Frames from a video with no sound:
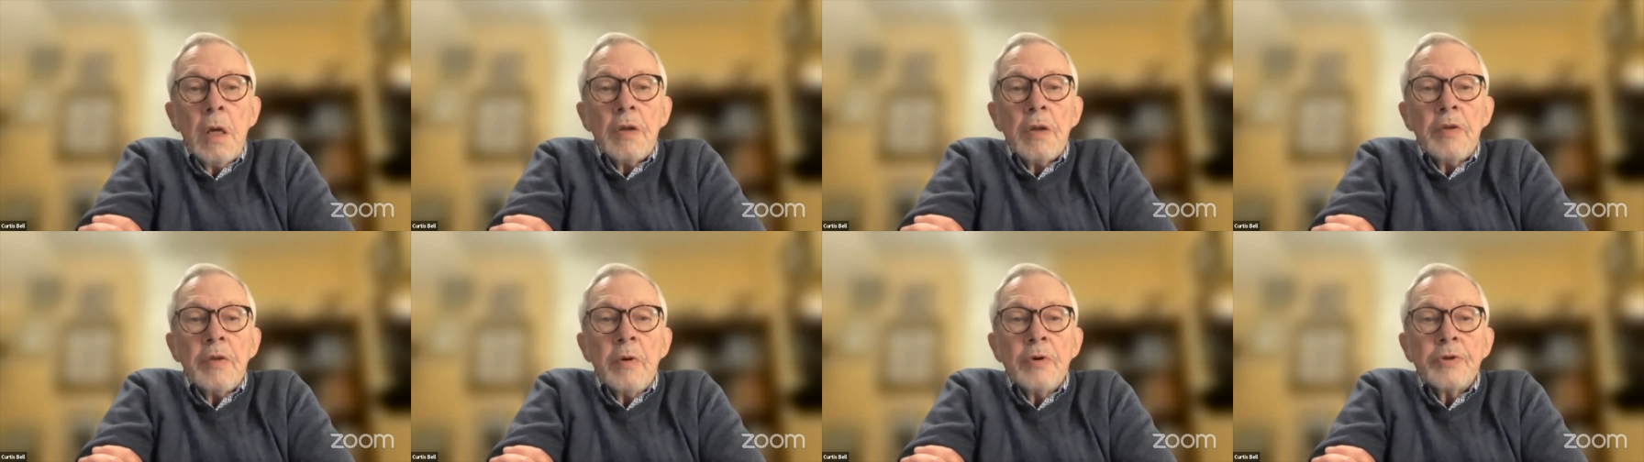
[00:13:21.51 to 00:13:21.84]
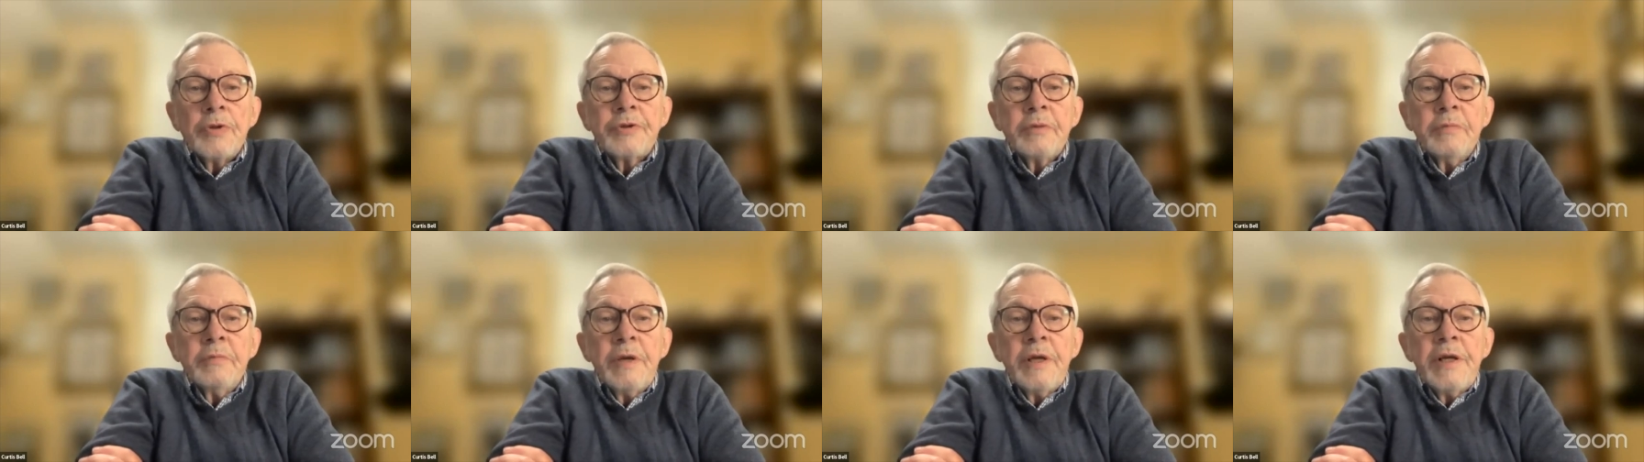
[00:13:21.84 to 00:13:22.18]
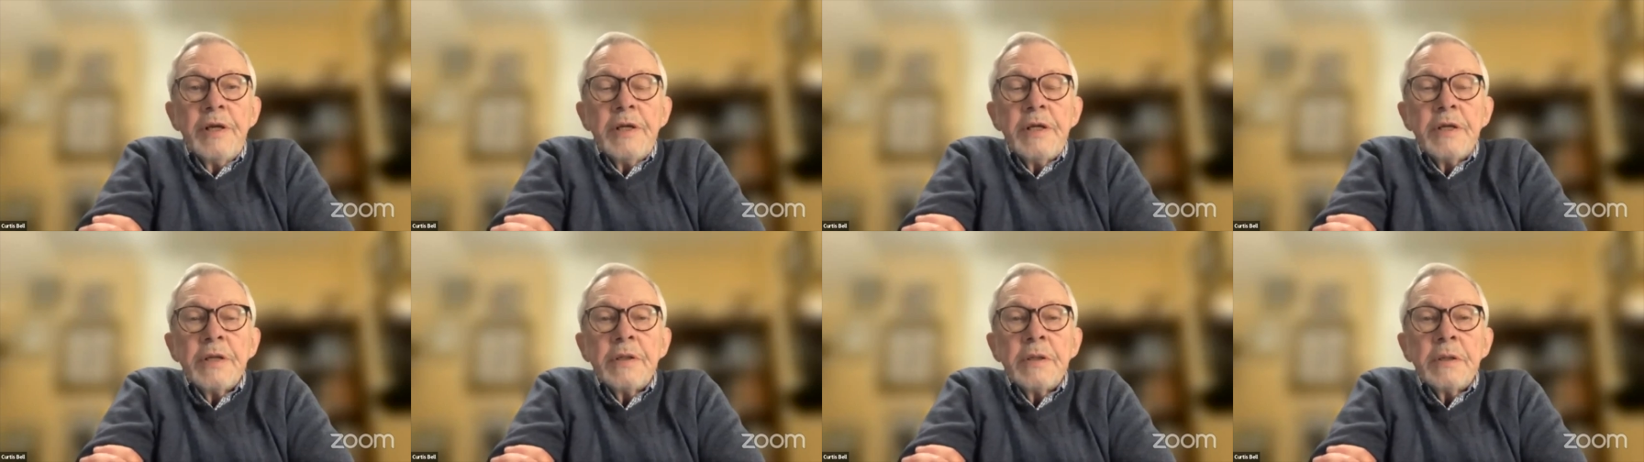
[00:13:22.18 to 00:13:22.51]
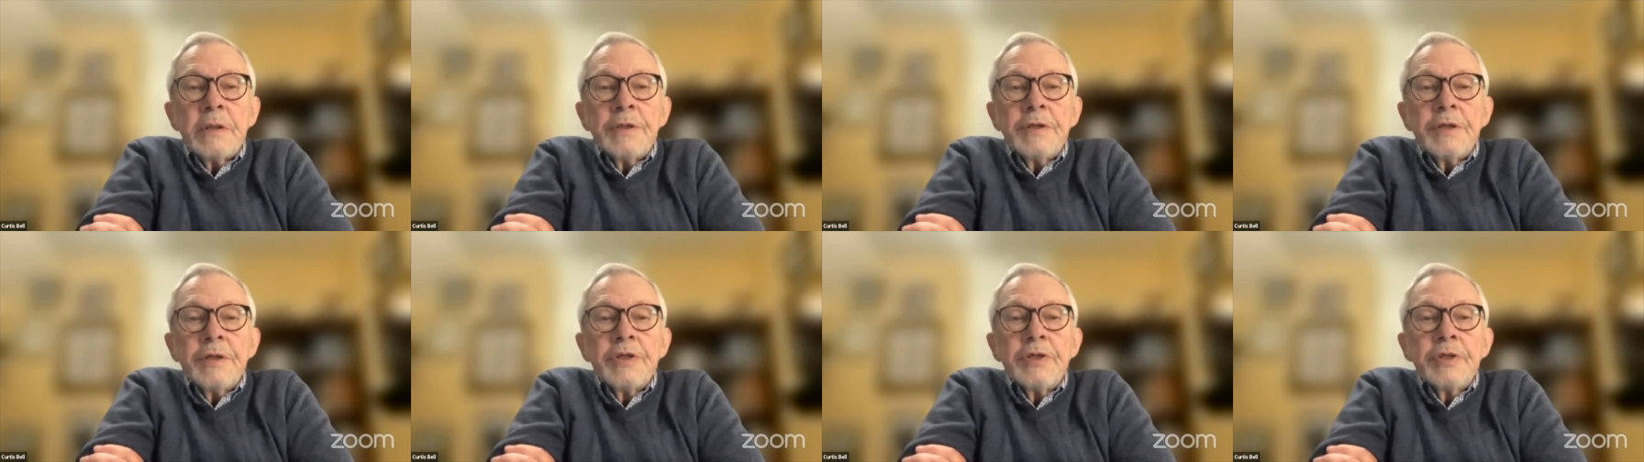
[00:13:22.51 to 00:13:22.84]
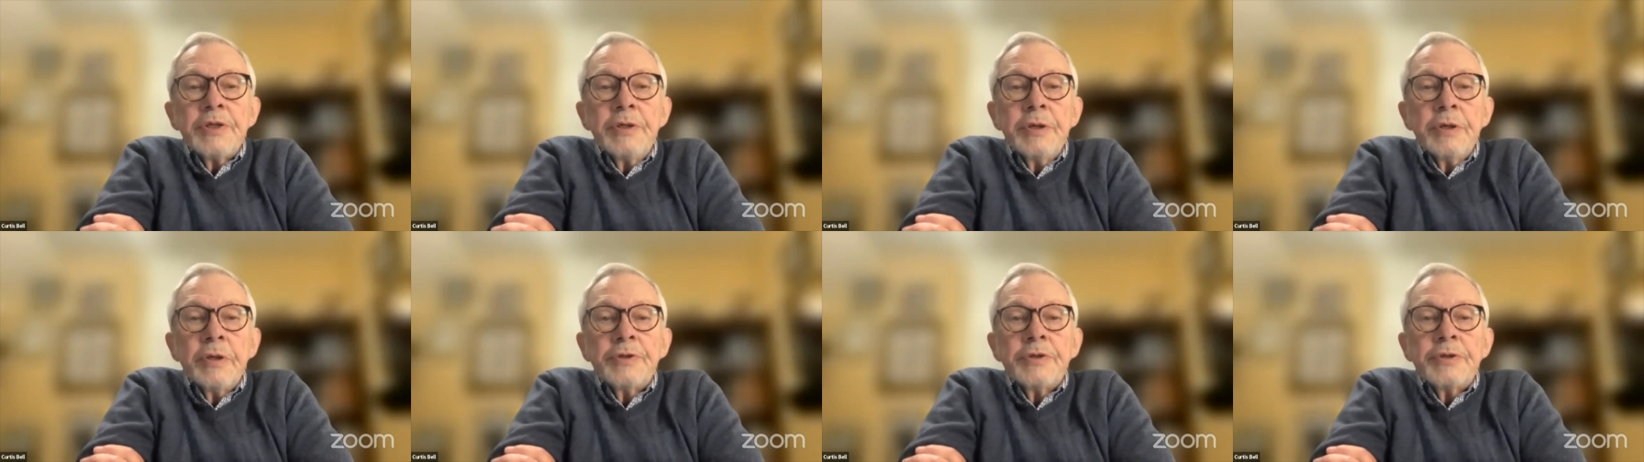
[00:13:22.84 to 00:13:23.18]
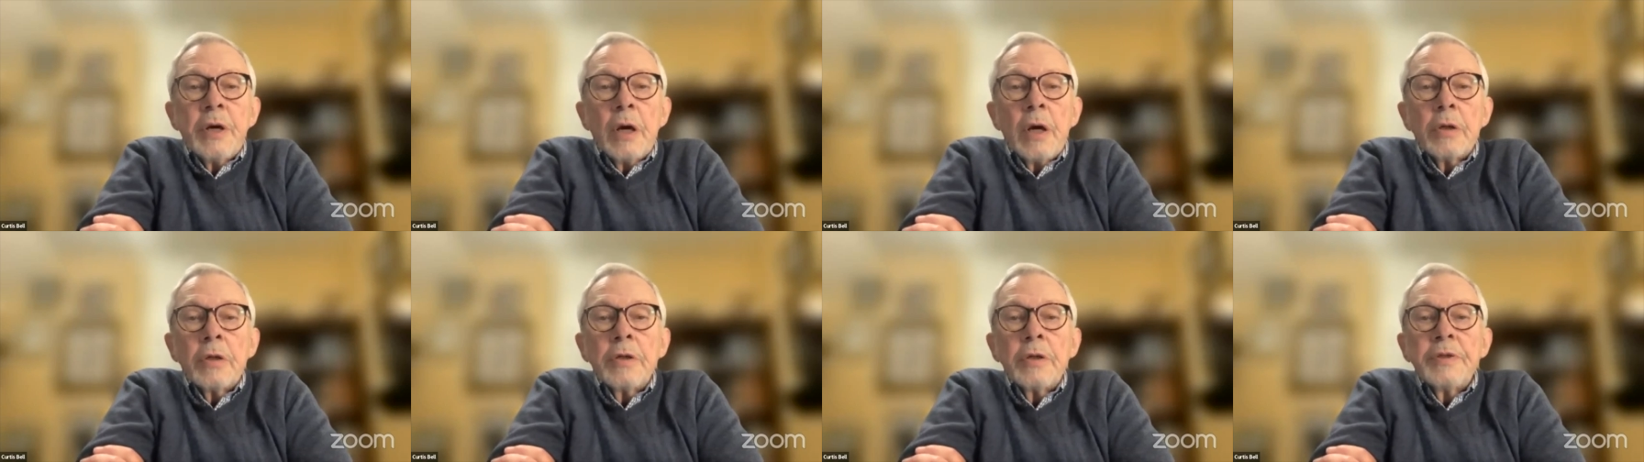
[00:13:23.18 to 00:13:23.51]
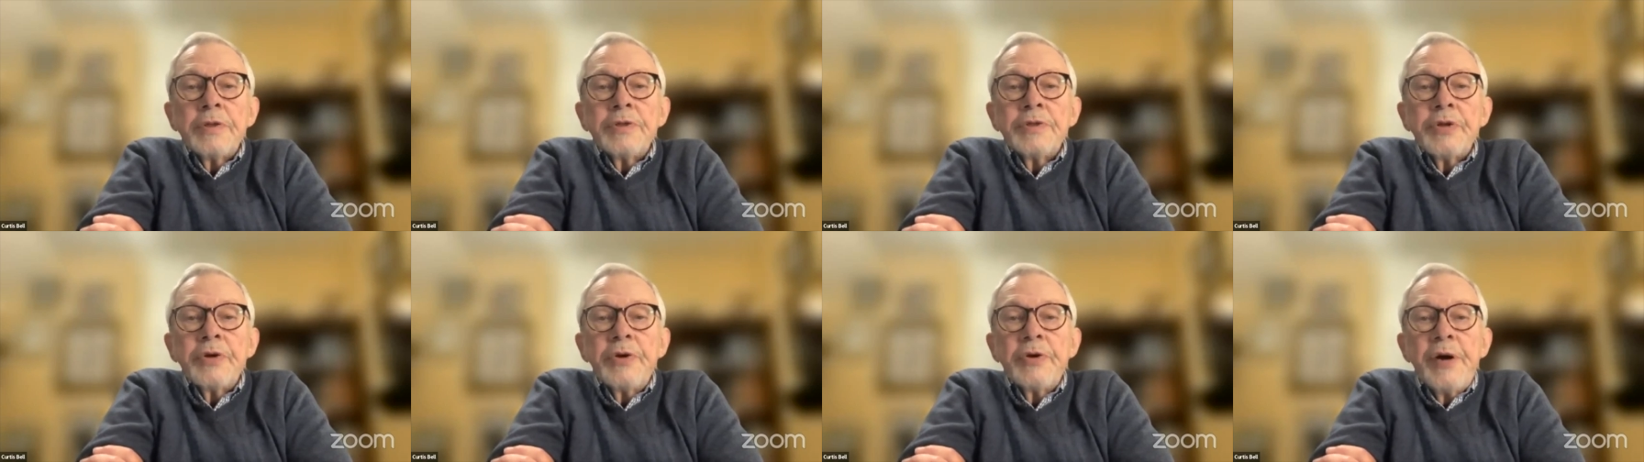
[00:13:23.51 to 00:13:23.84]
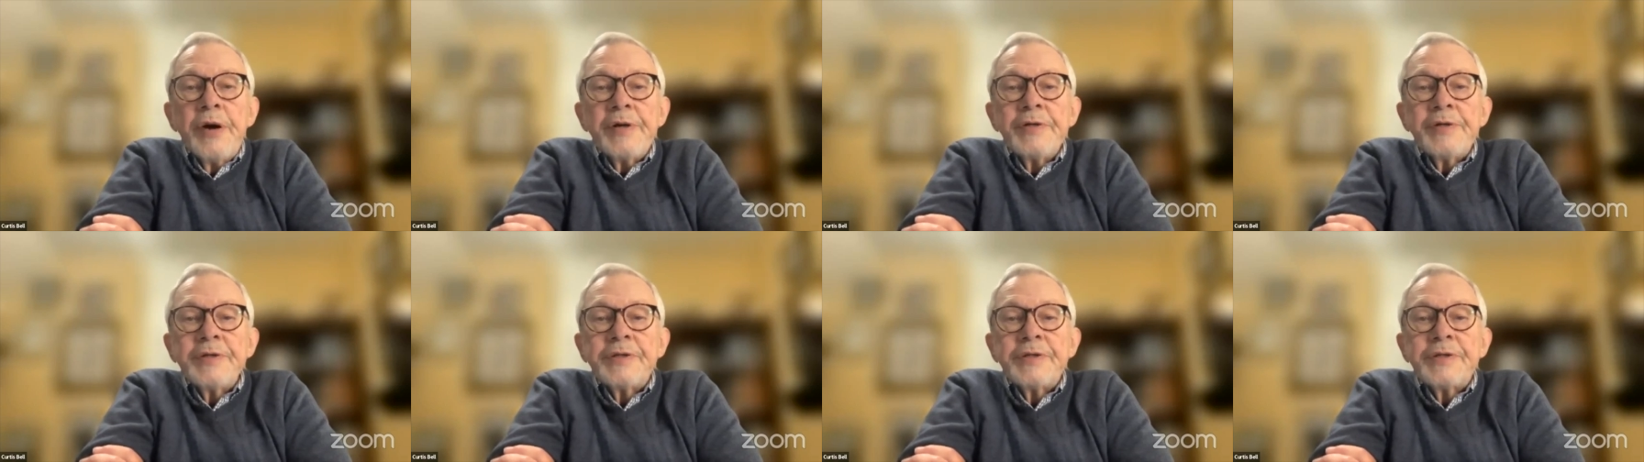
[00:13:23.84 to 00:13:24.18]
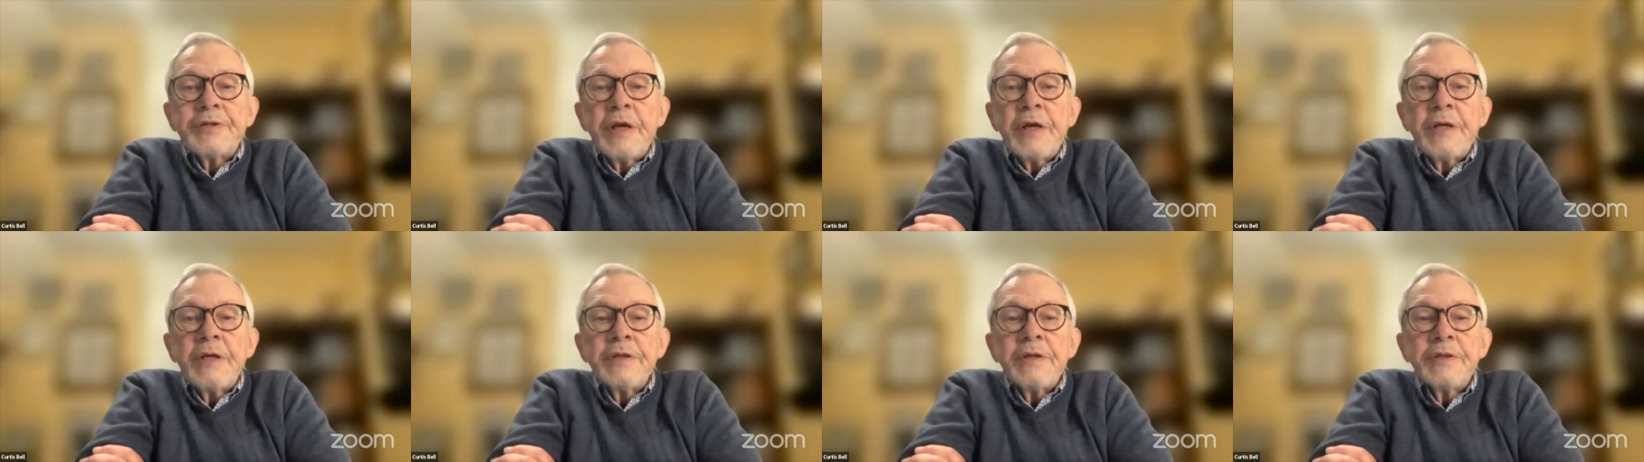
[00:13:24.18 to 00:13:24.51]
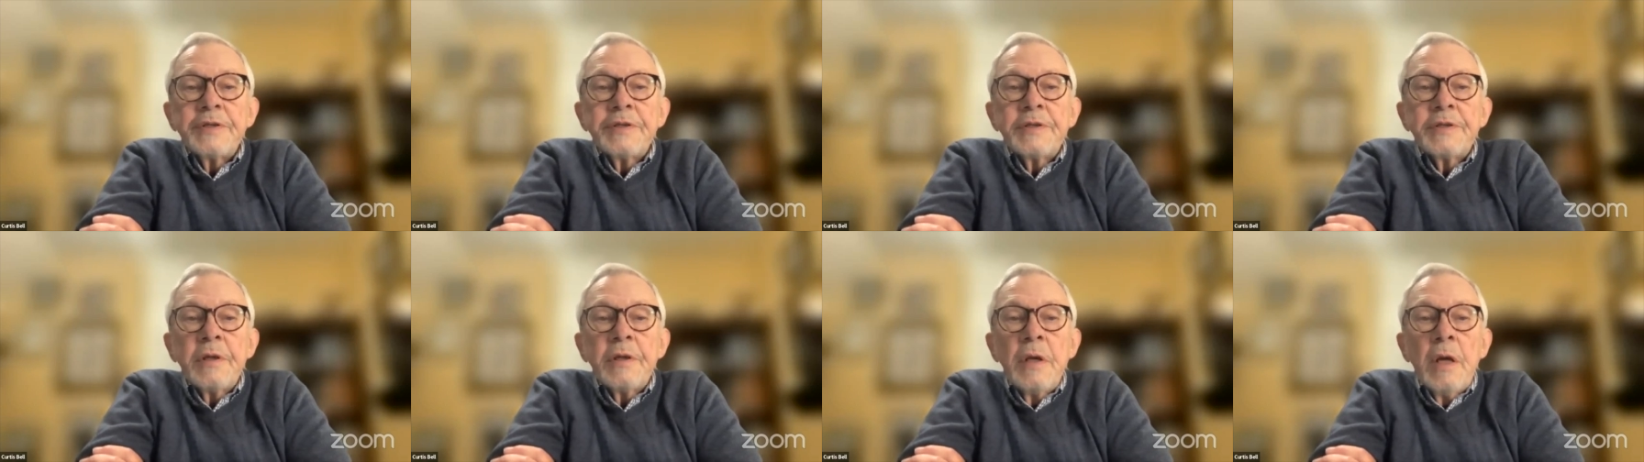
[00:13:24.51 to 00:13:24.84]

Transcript: The most immediate additional target is the United States